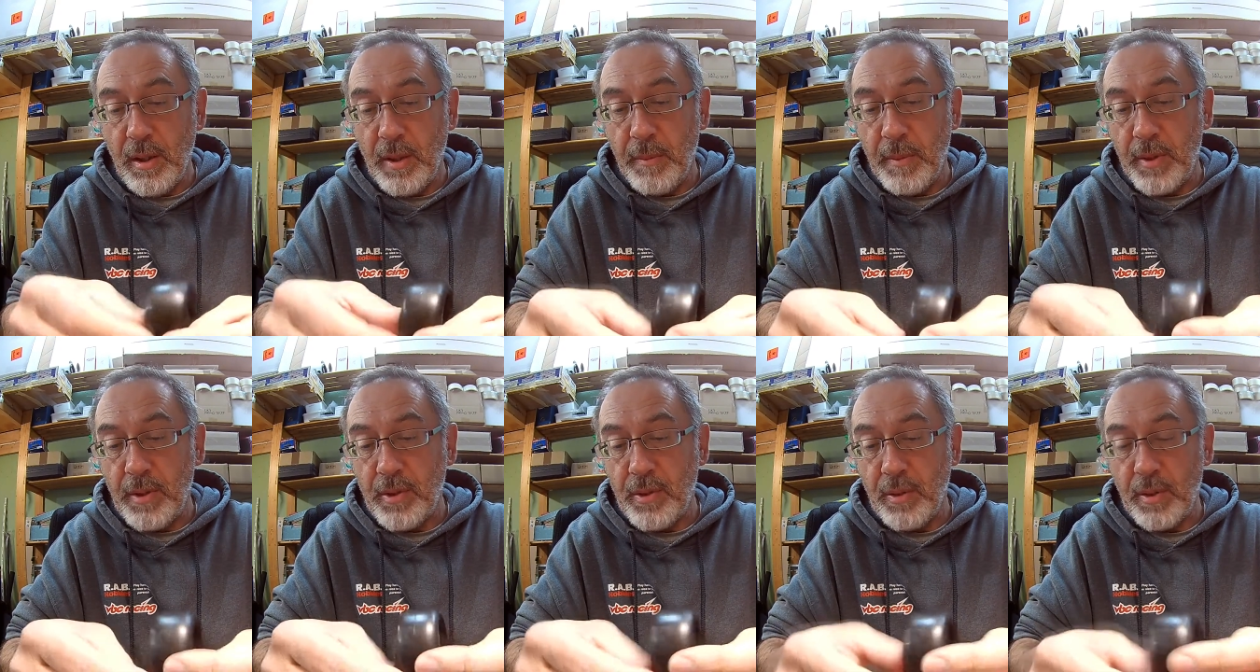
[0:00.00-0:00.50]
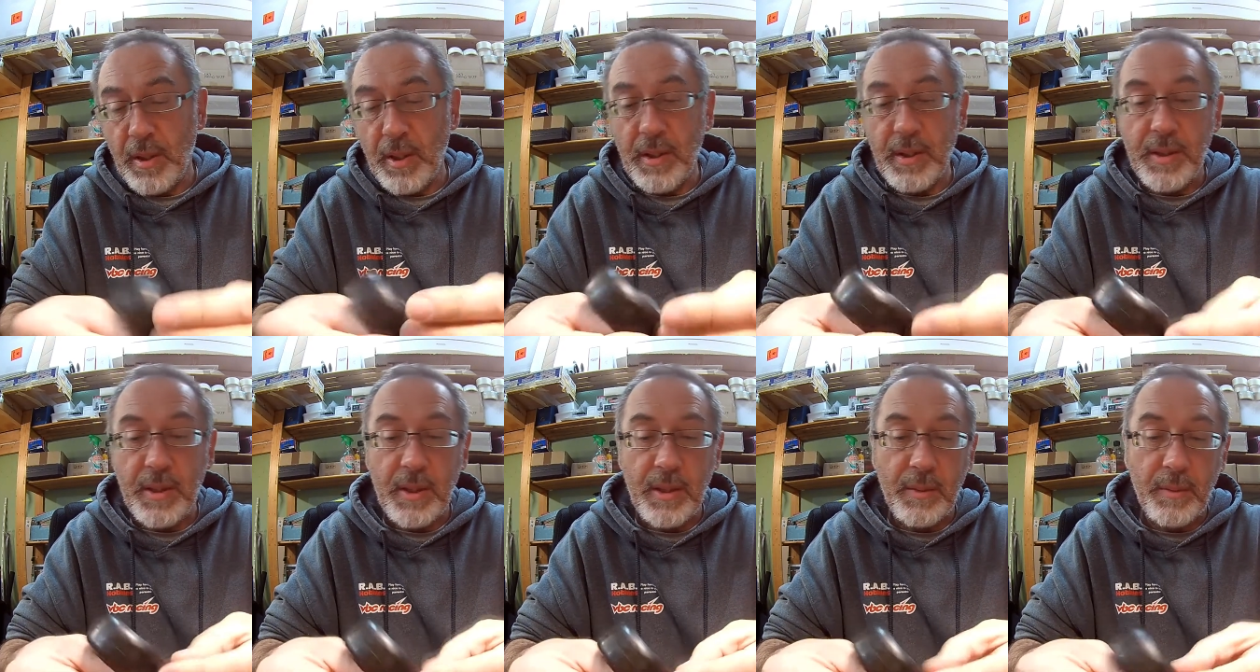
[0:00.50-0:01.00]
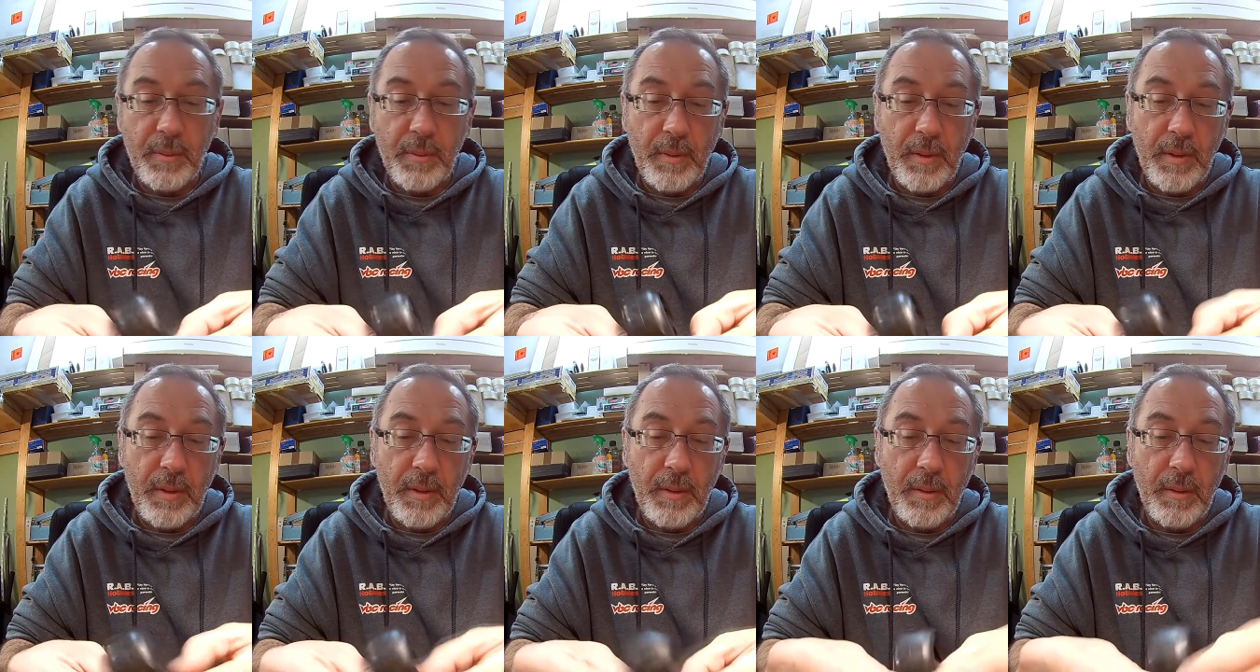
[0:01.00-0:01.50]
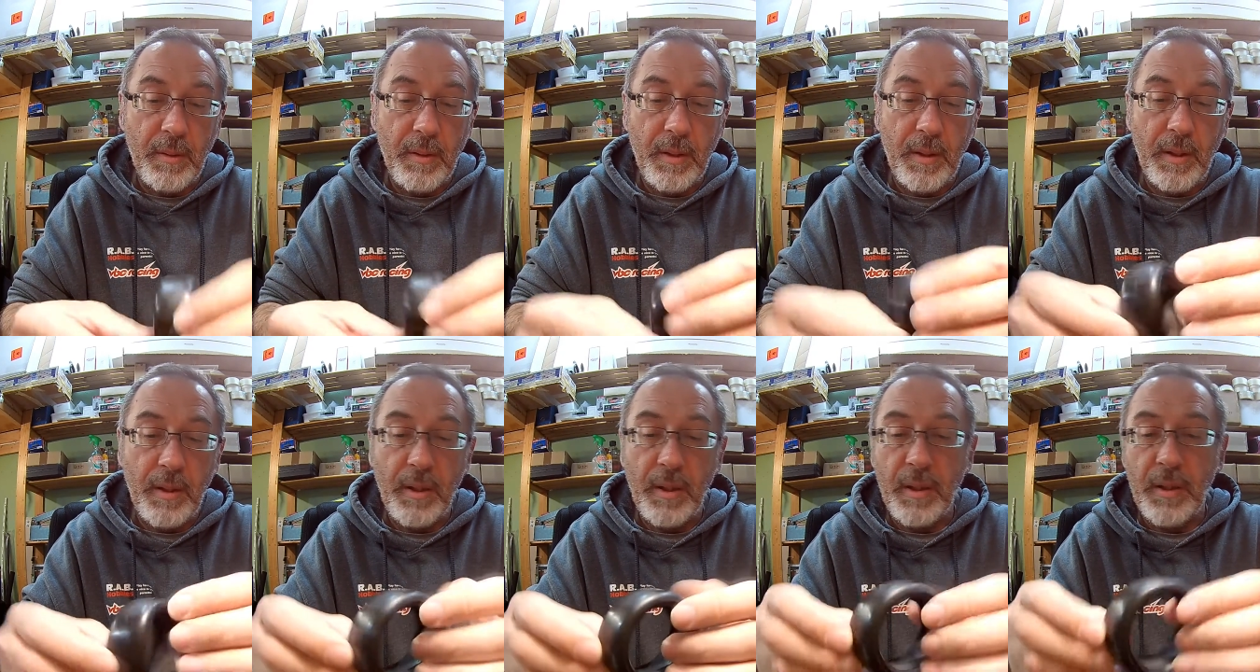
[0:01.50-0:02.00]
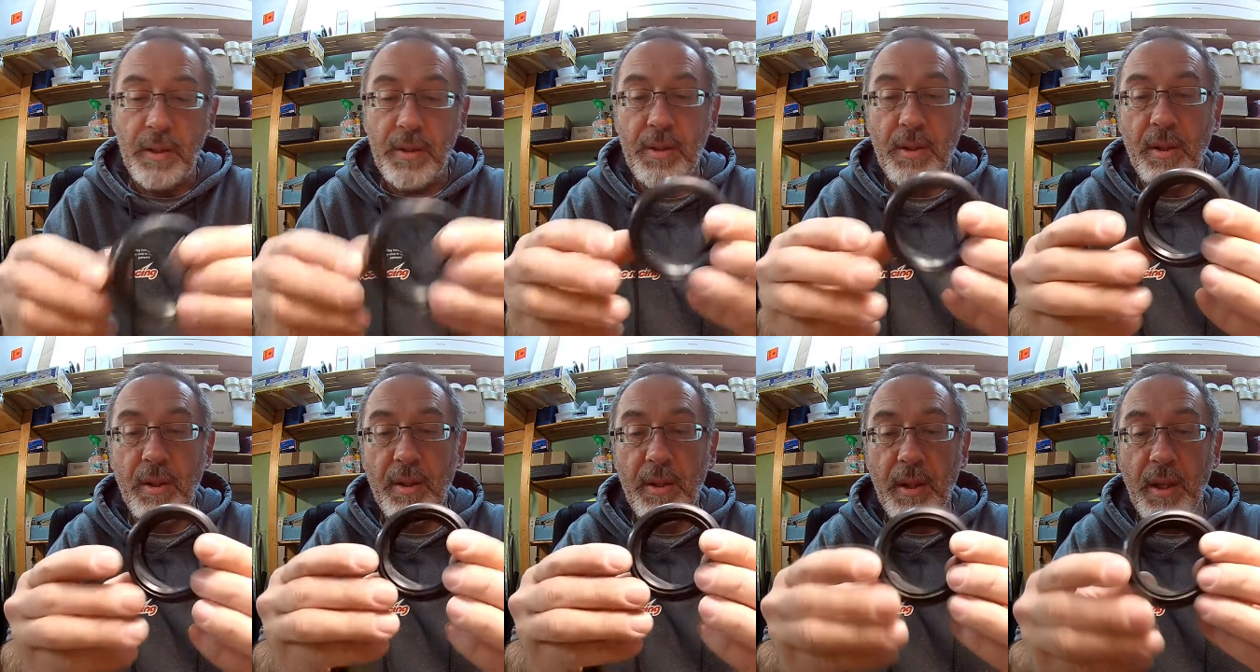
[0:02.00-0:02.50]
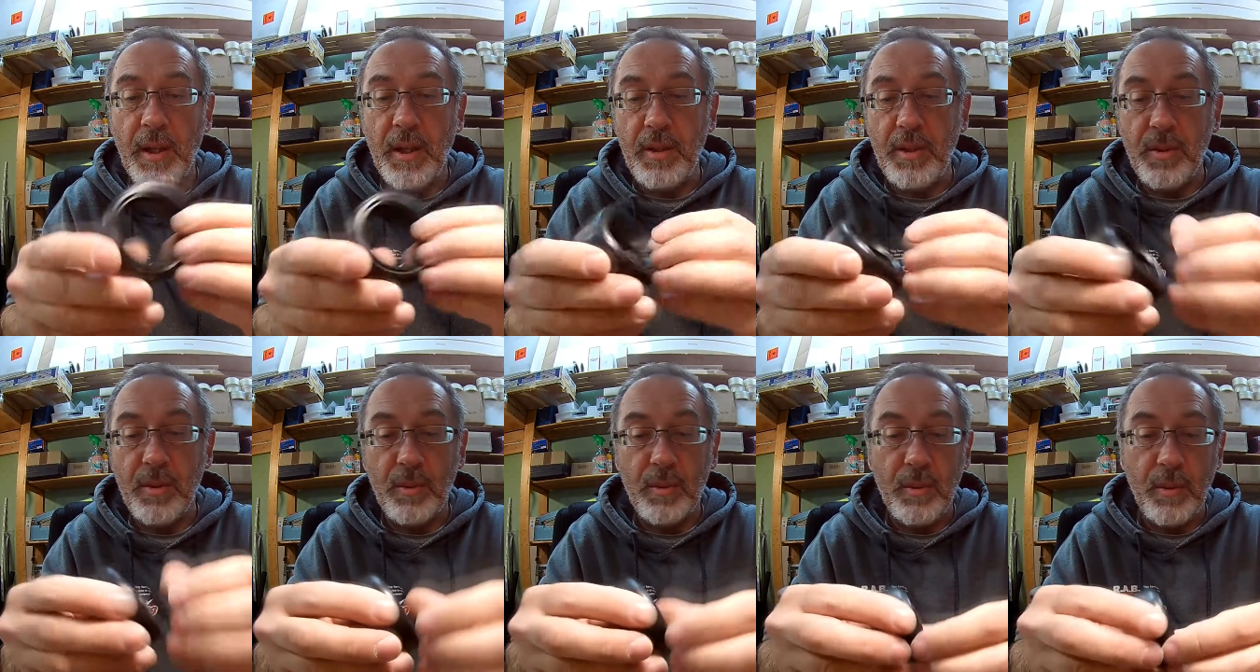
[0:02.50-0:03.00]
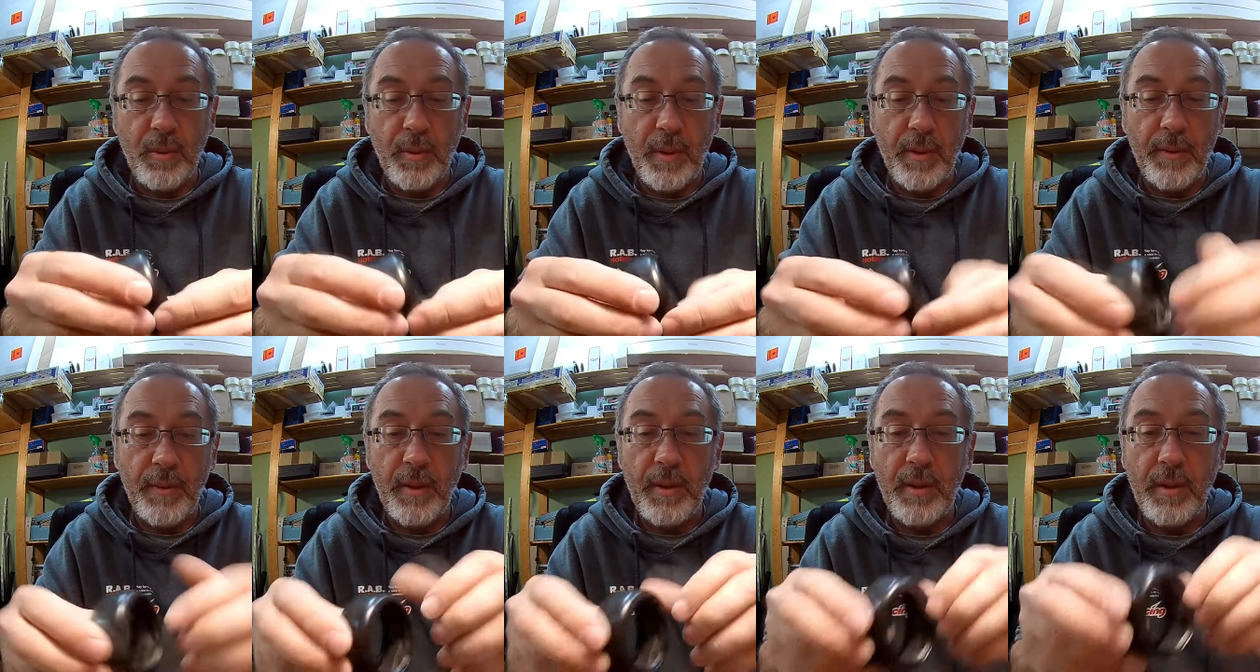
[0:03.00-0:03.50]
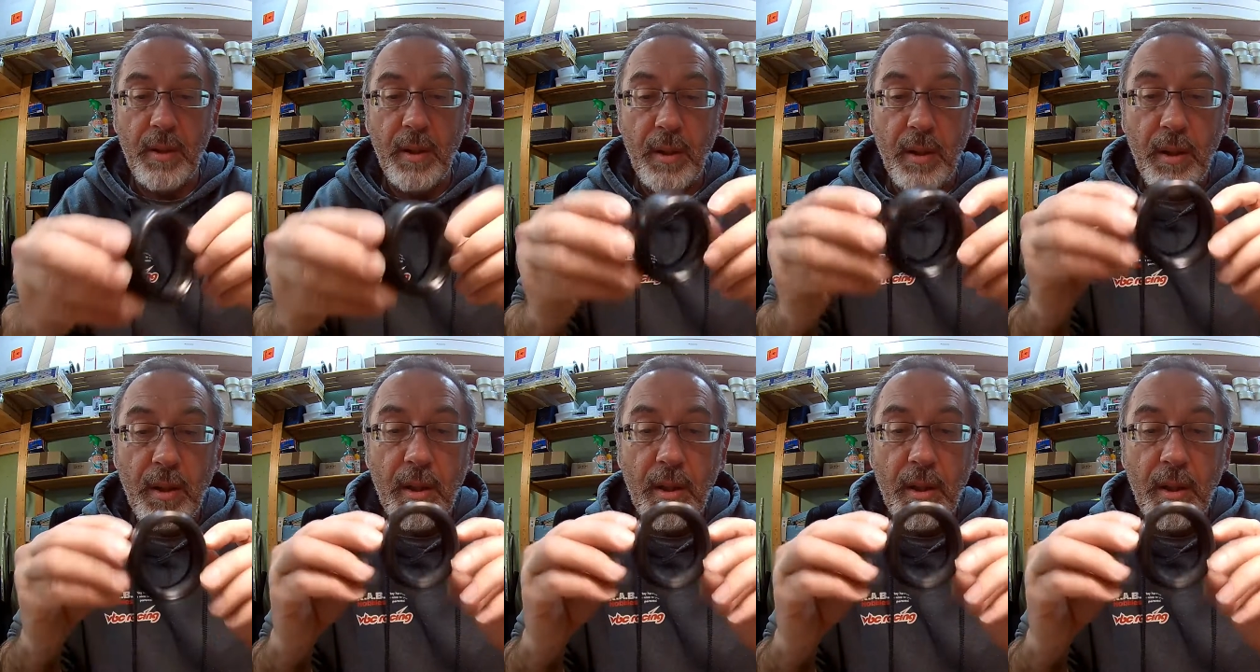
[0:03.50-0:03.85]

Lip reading: You make sure that it sits inside the edge all the way around,